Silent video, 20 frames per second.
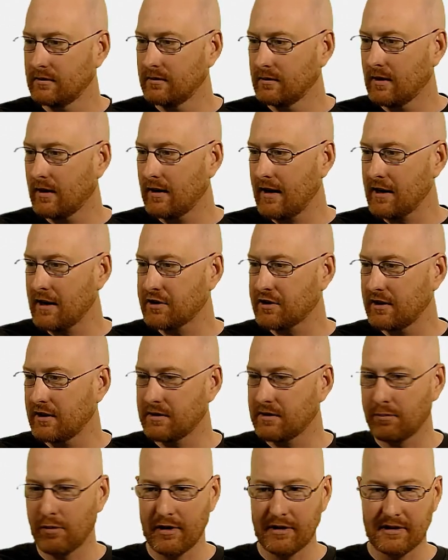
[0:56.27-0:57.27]
Well, actually,
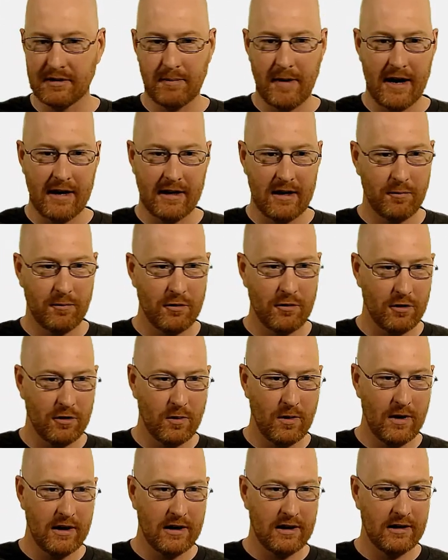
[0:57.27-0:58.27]
let's bring this back up real
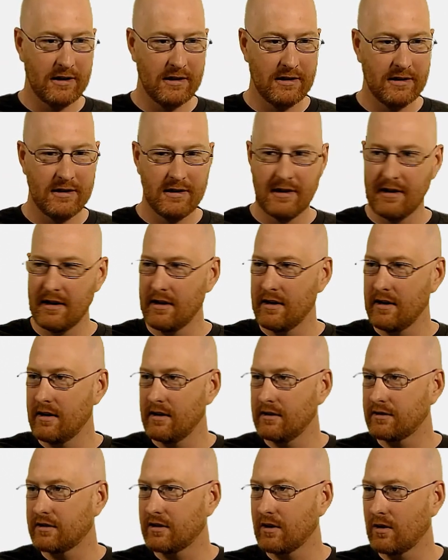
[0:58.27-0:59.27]
quick.
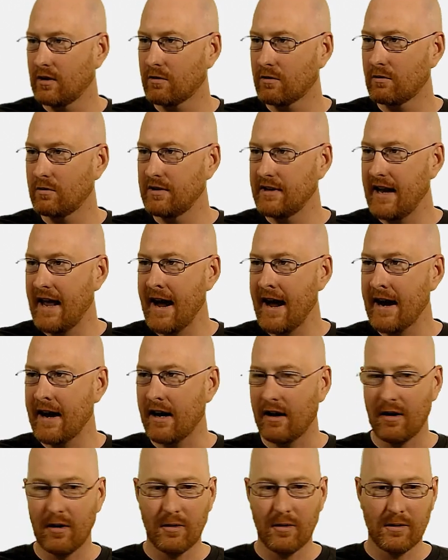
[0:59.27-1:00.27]
So
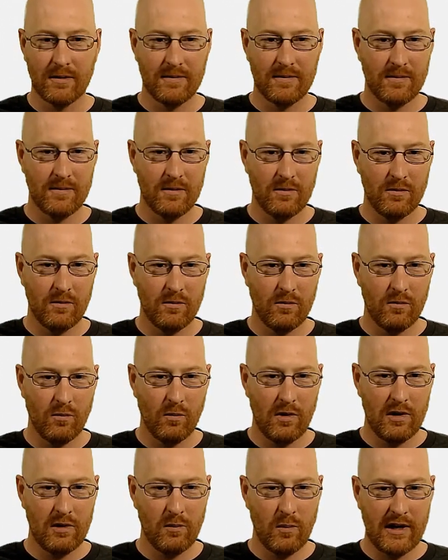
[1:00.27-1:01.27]
now,
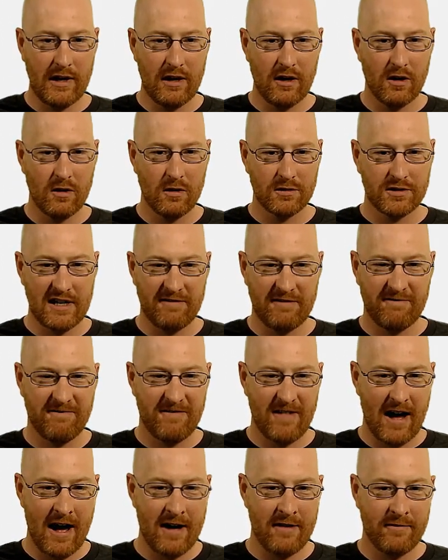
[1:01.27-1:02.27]
when we go, say,
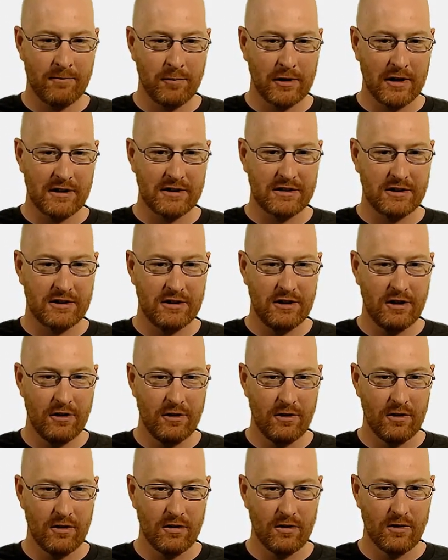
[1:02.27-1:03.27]
5 plus
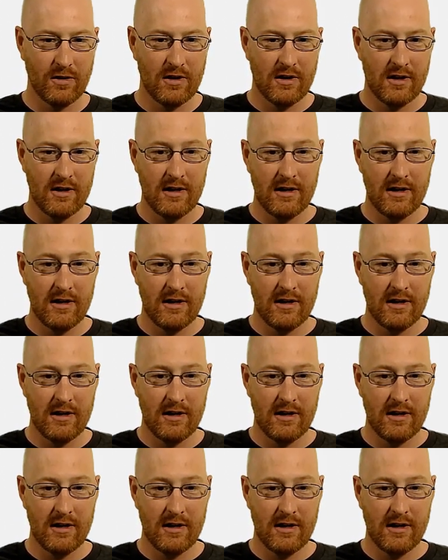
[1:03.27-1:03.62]
2,